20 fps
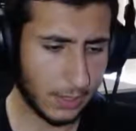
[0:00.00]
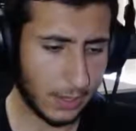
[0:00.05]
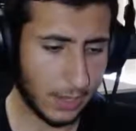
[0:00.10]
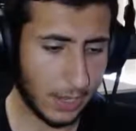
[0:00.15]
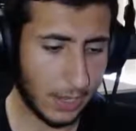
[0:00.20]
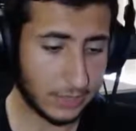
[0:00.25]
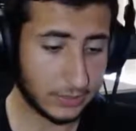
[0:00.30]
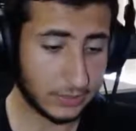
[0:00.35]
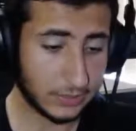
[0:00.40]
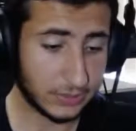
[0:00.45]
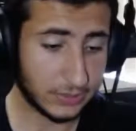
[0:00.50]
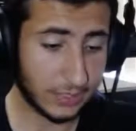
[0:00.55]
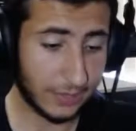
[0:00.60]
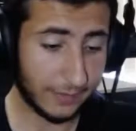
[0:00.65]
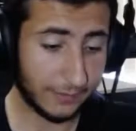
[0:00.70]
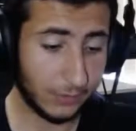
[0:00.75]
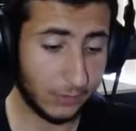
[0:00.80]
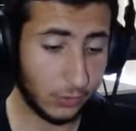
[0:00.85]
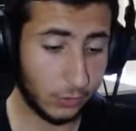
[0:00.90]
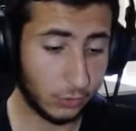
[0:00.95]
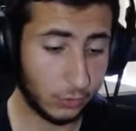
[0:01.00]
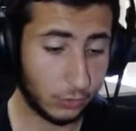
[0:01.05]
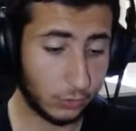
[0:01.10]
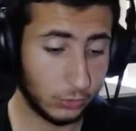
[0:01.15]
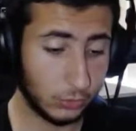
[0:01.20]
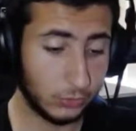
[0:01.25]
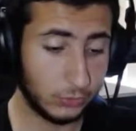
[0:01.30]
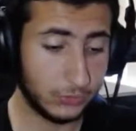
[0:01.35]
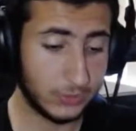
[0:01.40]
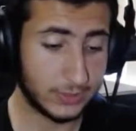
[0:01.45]
I just have no clue
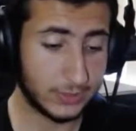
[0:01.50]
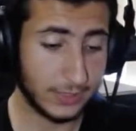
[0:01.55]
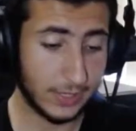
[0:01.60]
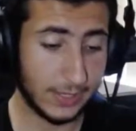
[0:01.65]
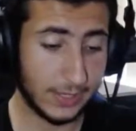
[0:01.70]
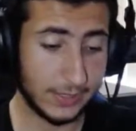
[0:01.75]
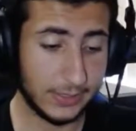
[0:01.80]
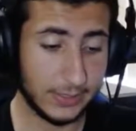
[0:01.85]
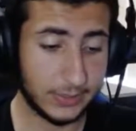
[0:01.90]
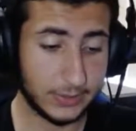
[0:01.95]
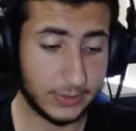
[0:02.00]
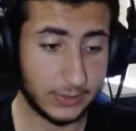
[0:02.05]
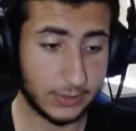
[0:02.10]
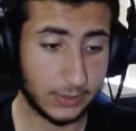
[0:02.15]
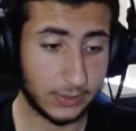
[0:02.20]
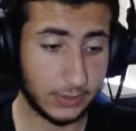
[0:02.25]
who this guy is.